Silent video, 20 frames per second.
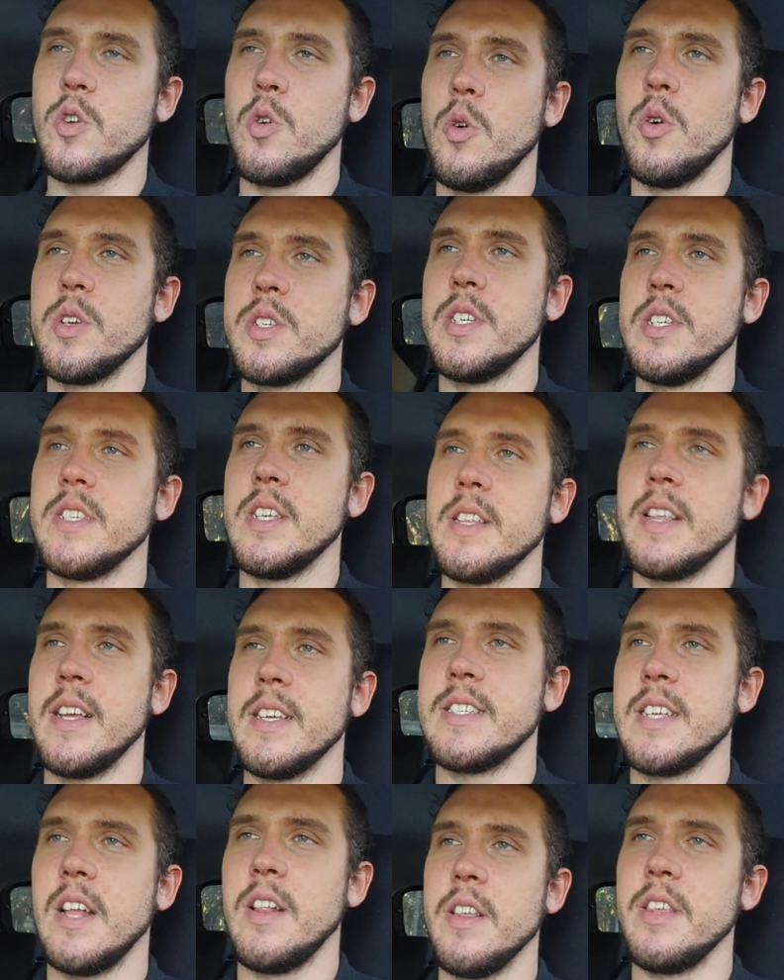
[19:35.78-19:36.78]
courses that
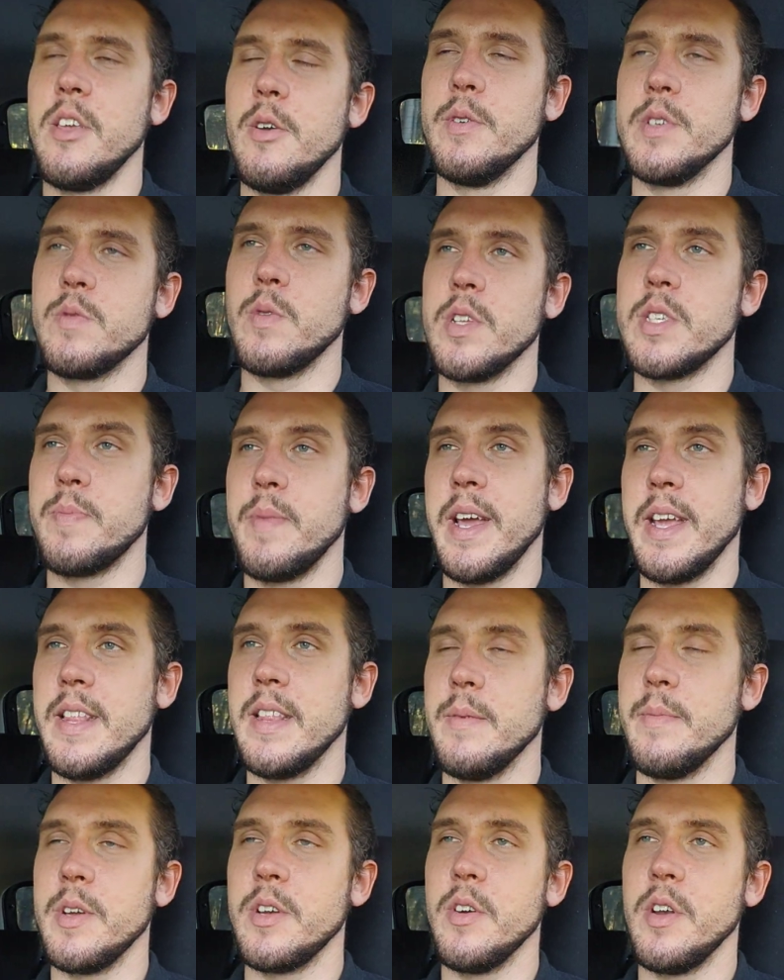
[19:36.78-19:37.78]
they're selling you is what's
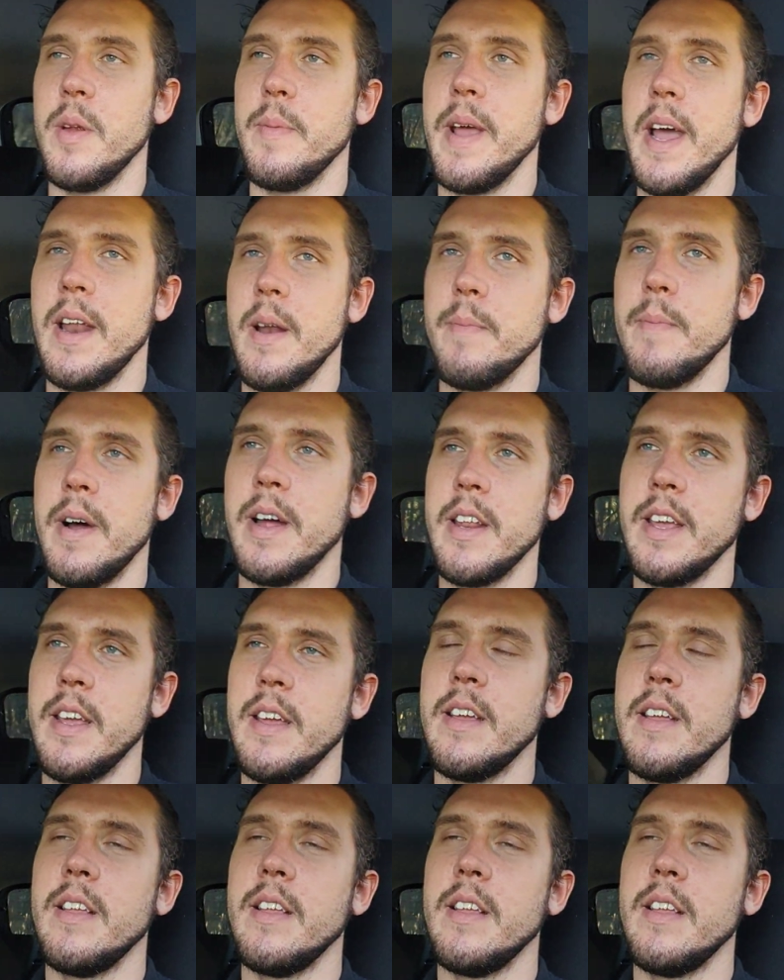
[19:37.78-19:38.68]
making them a good amount of money.